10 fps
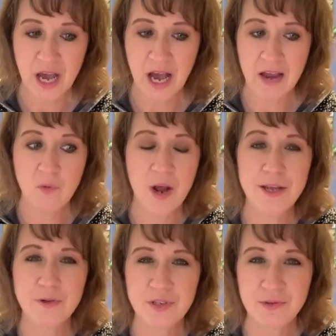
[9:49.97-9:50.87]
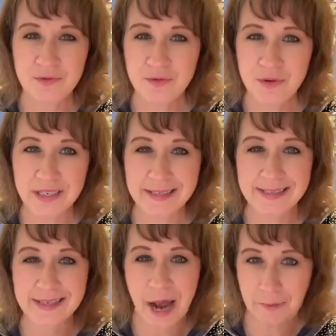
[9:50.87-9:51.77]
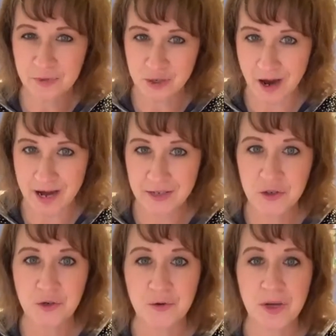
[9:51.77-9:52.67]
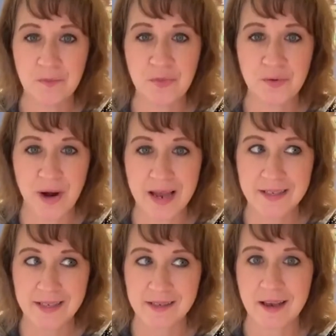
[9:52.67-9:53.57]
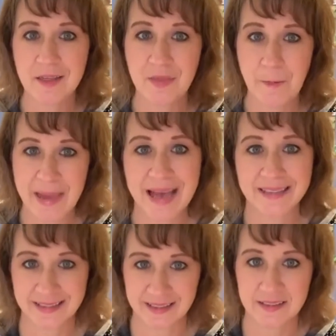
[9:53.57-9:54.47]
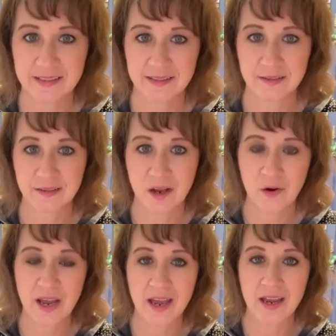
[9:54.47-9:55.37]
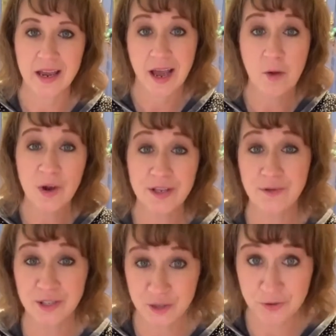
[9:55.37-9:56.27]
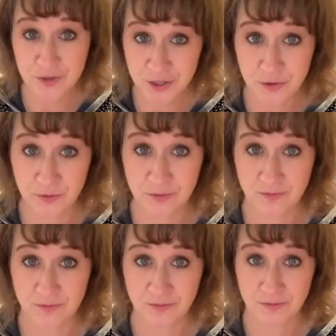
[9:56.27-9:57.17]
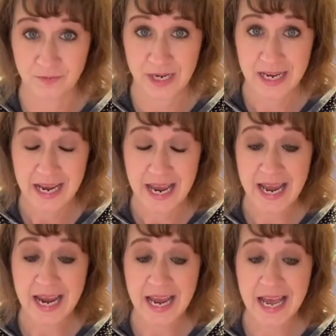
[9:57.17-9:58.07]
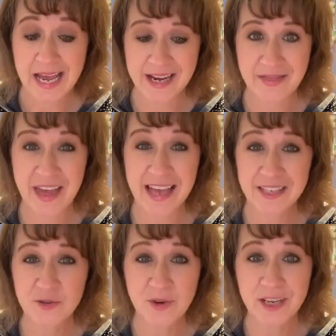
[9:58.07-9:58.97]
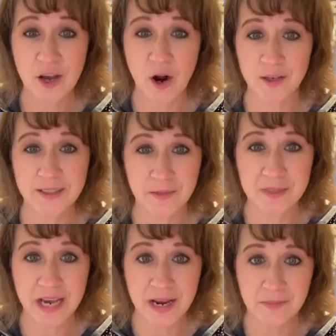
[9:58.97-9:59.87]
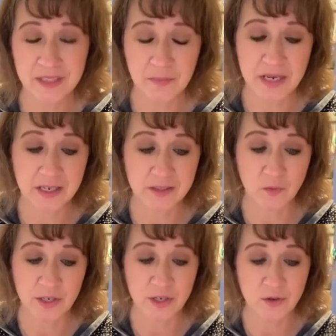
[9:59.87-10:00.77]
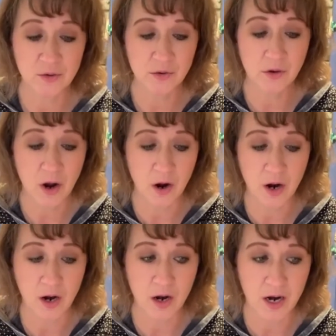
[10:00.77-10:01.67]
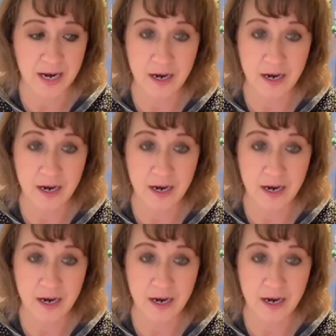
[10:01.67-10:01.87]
I want you to stop trying to impress the masses, okay? I want you to do you. And that's really hard sometimes, because when you are an